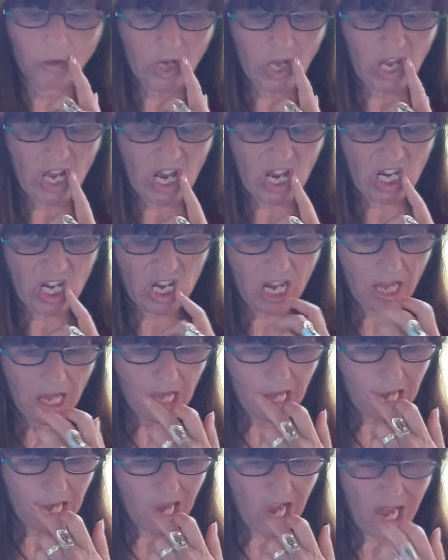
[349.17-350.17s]
and
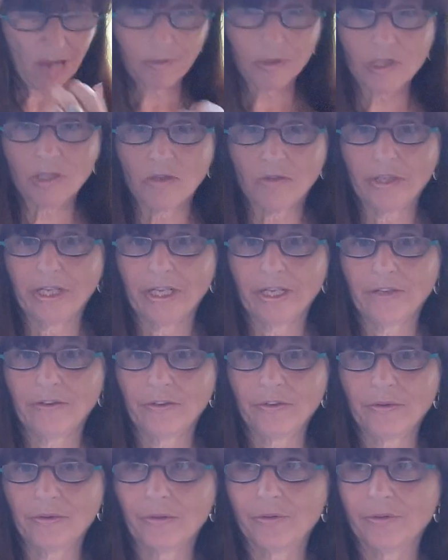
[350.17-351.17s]
I was looking
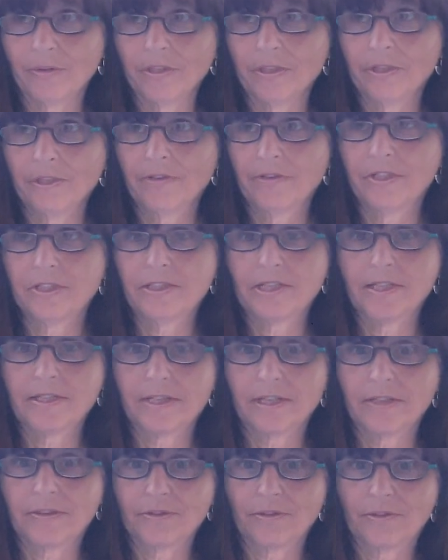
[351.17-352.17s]
into the
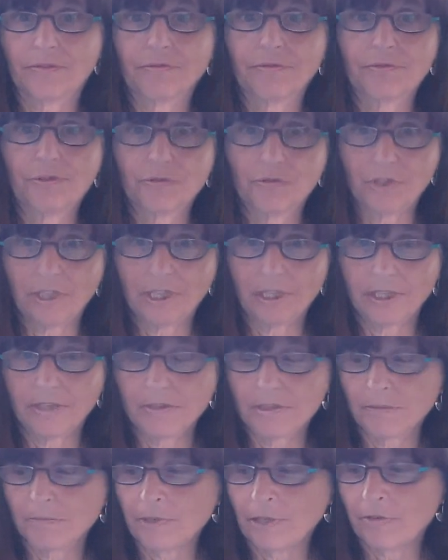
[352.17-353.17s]
desert of Judea
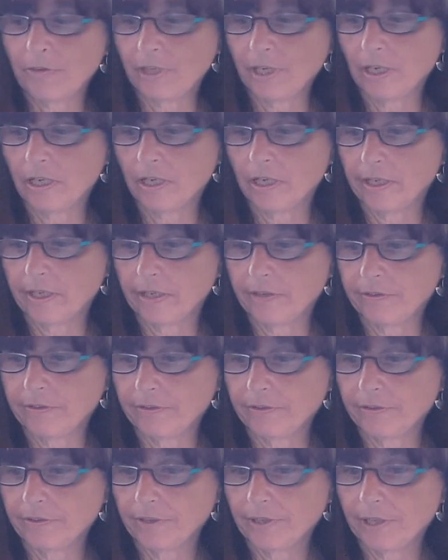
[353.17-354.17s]
and Samaria,
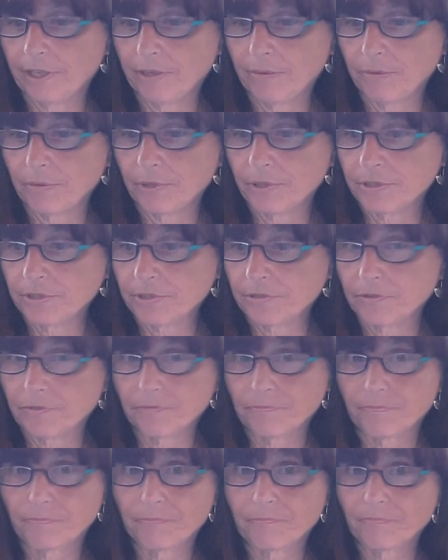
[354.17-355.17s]
and it was
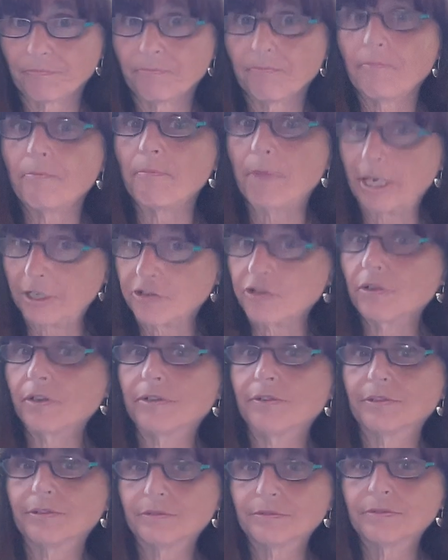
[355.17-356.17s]

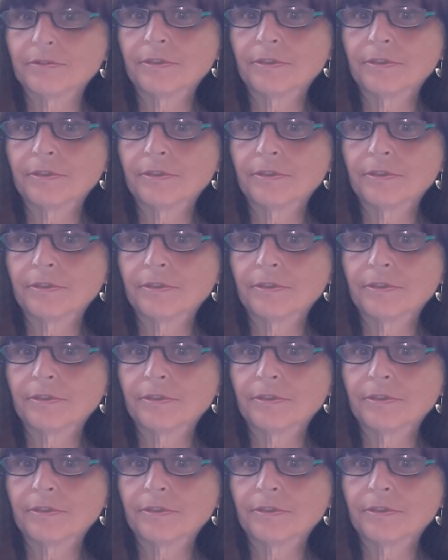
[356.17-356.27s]
magical.